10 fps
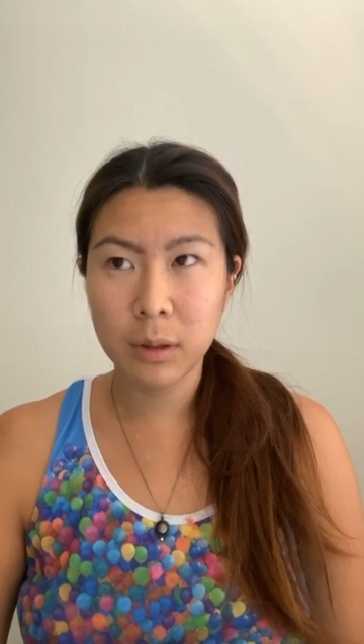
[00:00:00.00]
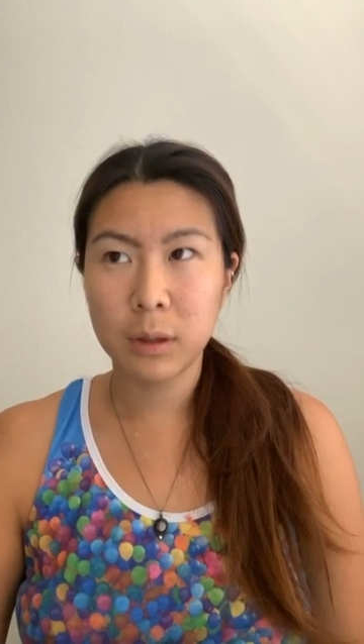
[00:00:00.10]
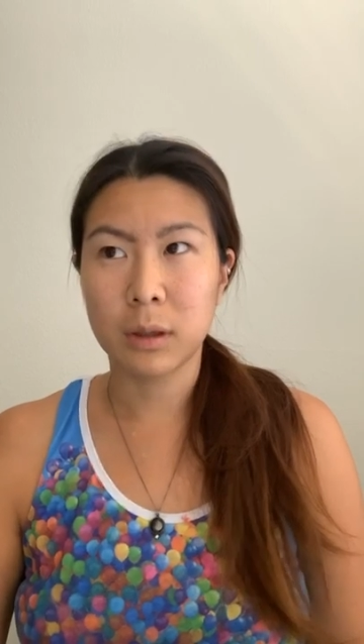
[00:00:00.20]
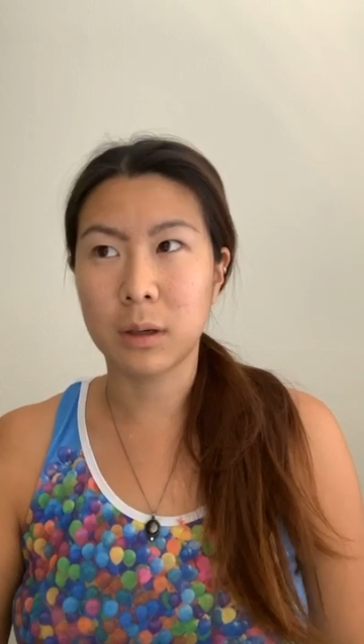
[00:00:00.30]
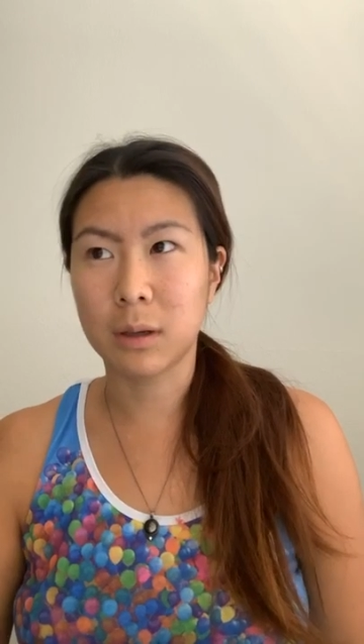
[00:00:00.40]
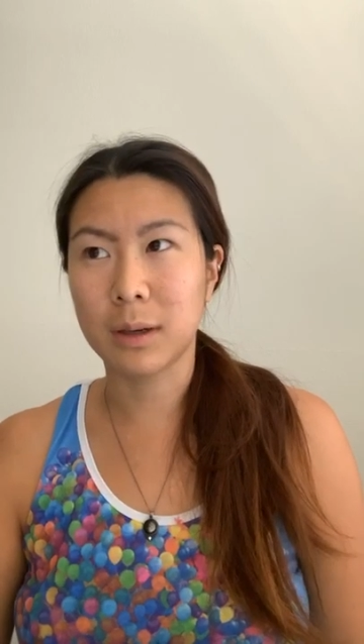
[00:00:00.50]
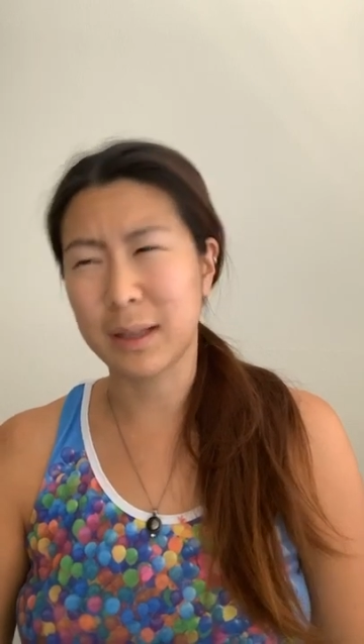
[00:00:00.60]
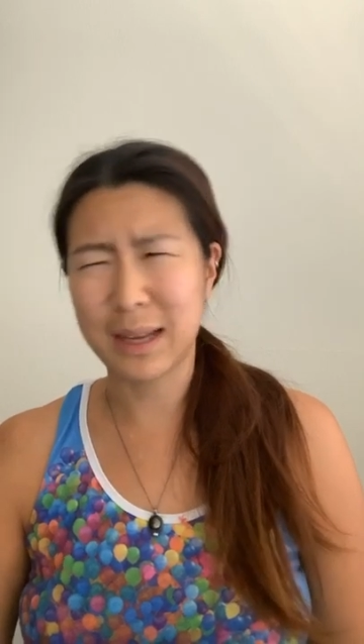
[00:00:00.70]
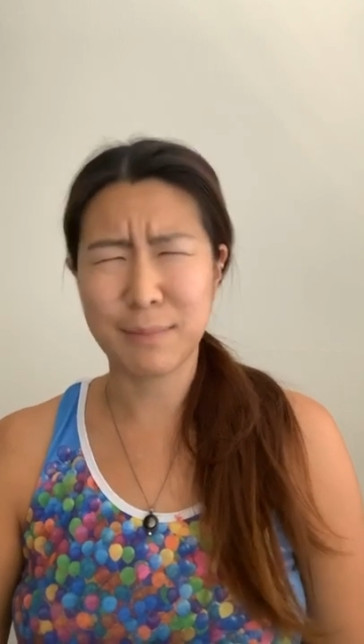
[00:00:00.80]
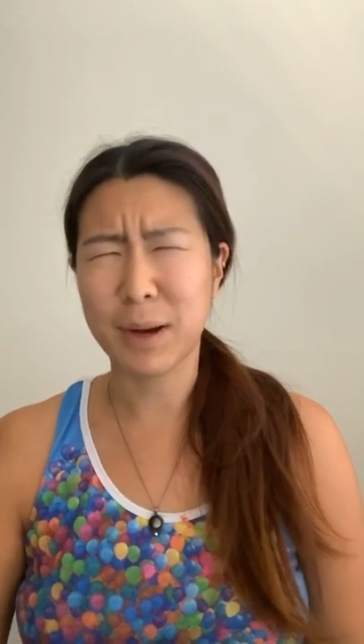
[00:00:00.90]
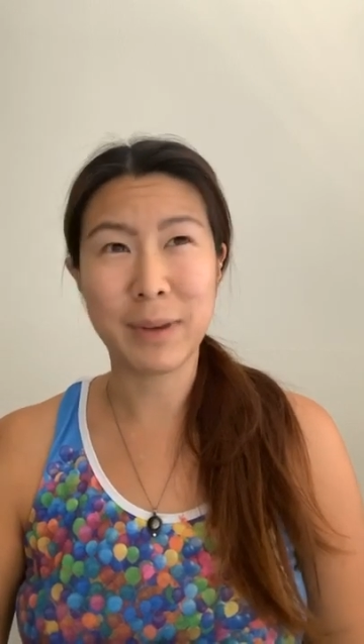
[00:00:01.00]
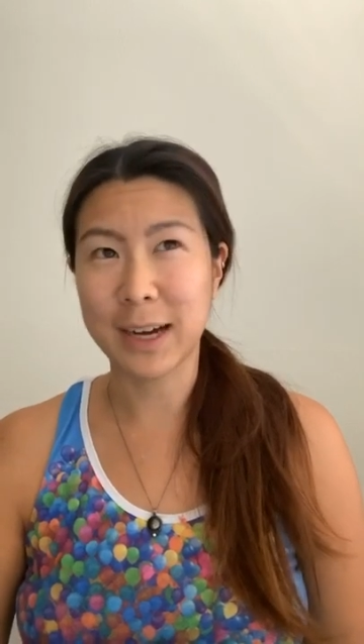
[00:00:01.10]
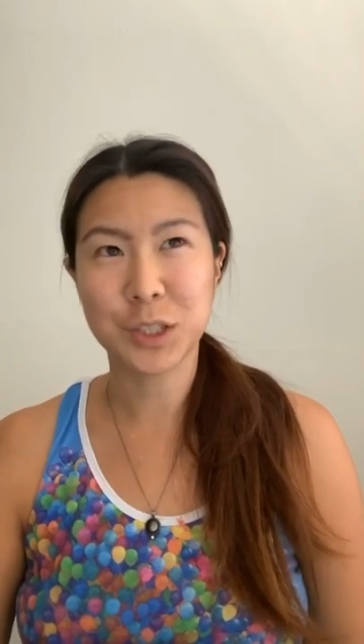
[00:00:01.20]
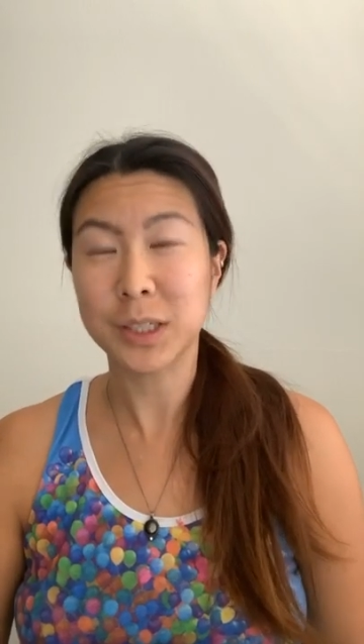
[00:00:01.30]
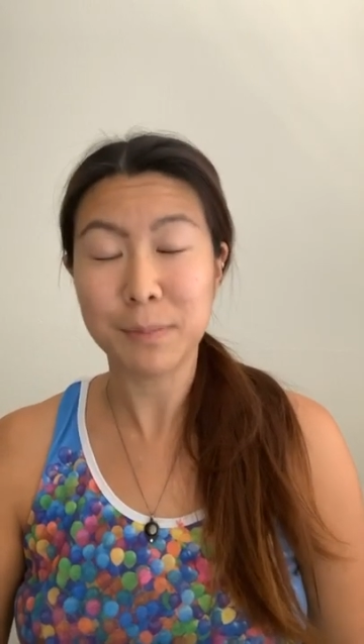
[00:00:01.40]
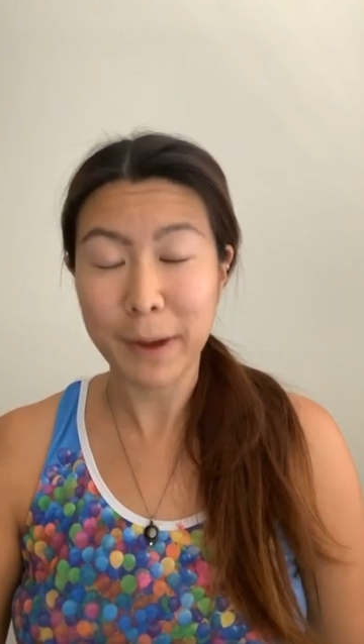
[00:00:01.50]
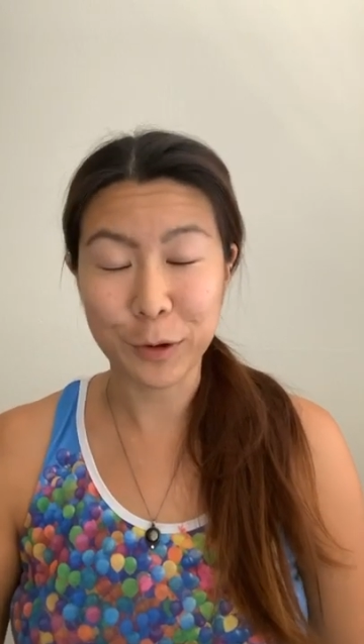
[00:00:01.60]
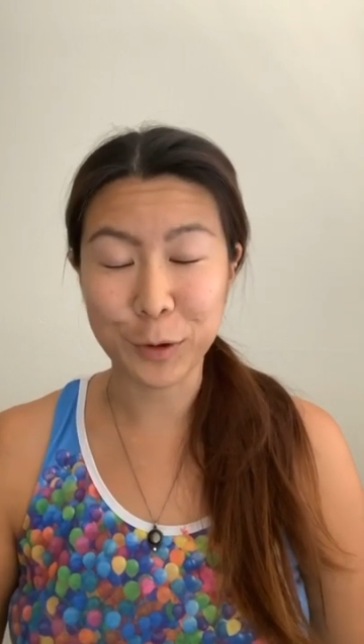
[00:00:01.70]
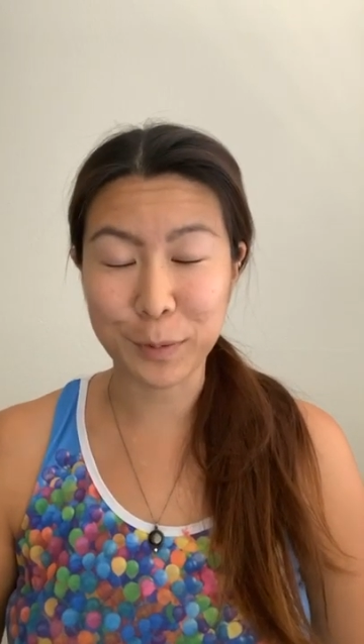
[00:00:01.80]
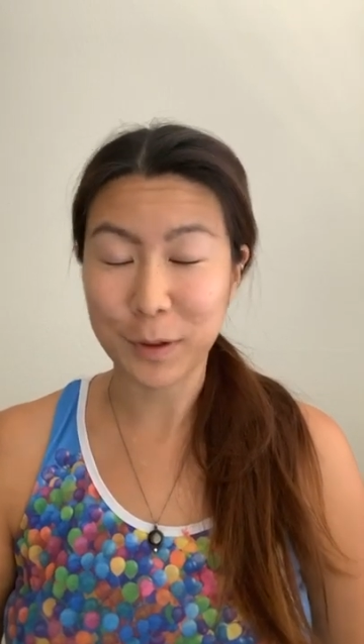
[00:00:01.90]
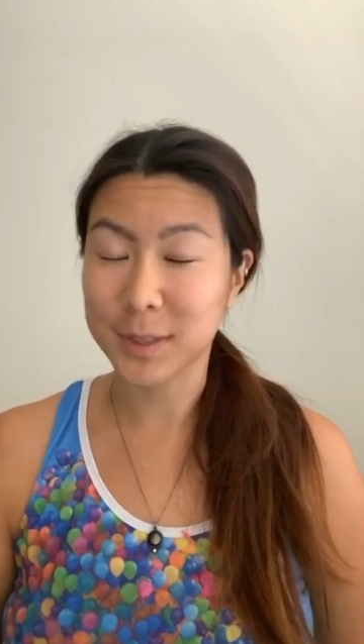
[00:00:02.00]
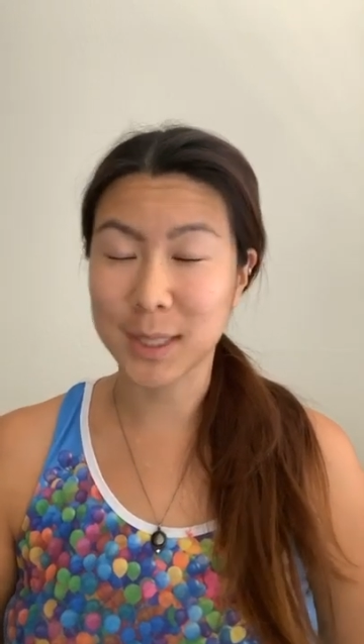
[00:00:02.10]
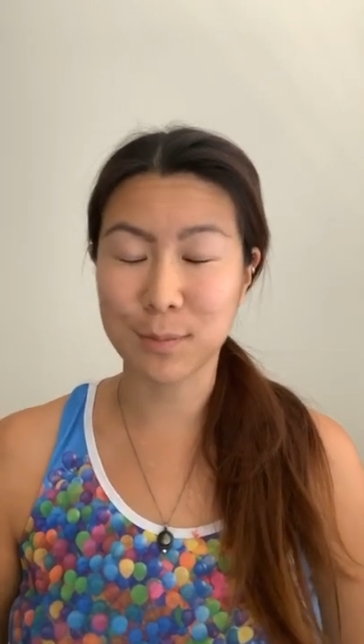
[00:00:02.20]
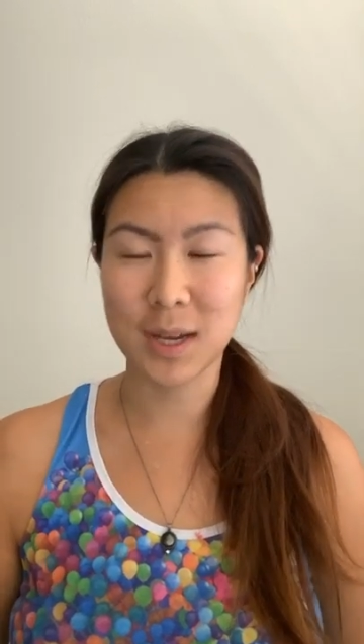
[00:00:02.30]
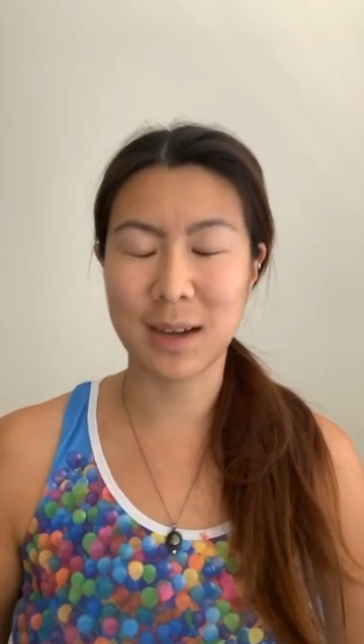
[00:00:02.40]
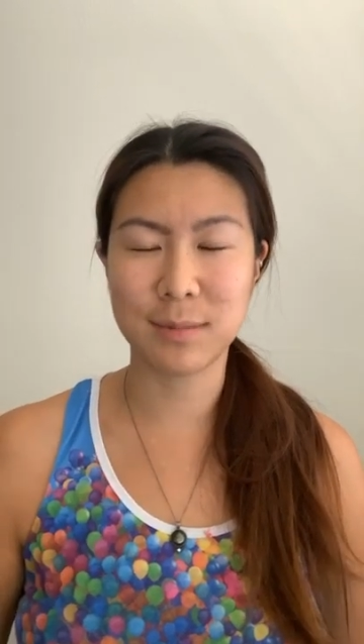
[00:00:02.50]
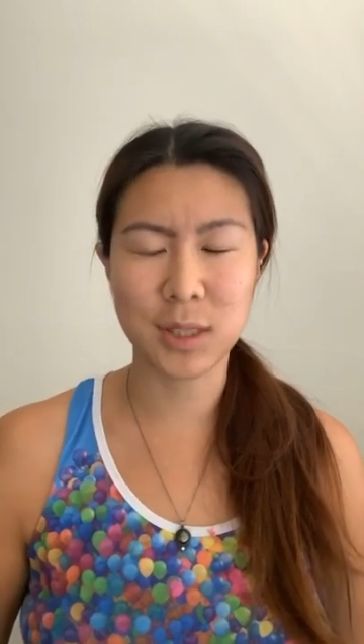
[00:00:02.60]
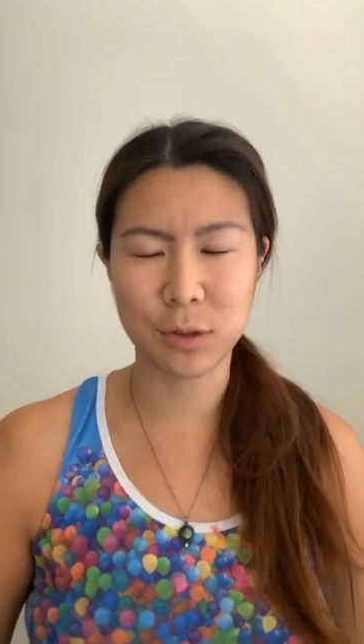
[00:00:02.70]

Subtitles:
and that might be actually better, because sometimes